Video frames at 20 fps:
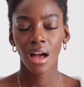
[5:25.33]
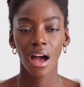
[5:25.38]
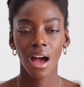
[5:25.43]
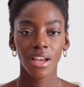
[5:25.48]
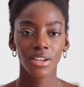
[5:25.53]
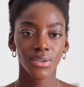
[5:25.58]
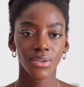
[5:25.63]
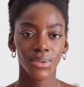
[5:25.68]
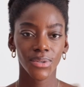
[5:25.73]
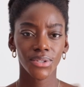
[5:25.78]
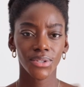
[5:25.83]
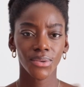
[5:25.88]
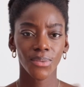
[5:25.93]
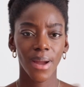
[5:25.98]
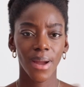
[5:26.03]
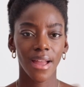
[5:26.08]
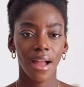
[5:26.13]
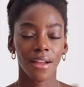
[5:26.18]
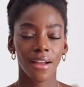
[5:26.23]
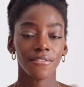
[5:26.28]
I use the
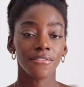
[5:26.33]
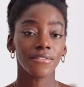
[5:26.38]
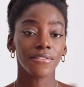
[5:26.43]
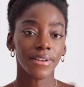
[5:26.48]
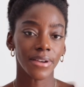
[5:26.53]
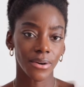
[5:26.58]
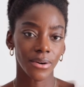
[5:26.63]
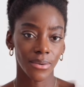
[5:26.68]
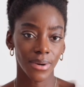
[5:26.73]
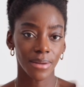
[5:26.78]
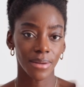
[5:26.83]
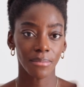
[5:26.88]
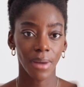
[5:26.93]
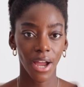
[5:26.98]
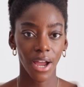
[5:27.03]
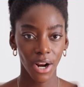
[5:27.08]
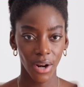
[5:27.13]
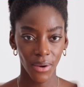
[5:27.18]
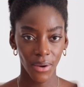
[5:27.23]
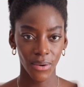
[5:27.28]
way I feel in my
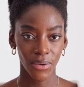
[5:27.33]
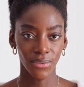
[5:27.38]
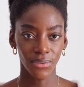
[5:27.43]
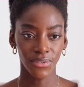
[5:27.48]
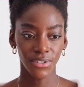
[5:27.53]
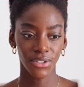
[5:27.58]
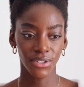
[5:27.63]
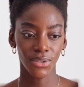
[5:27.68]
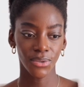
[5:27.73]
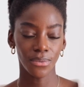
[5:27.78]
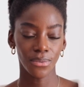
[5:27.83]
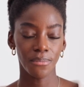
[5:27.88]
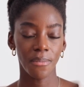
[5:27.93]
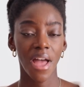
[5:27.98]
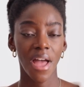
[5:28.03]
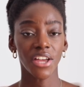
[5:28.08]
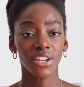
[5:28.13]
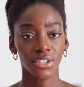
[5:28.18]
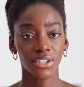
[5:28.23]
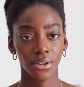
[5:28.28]
clothes to
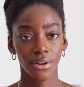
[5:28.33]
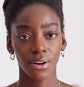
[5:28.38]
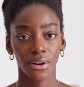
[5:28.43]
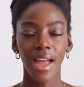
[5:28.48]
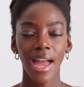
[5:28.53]
measure.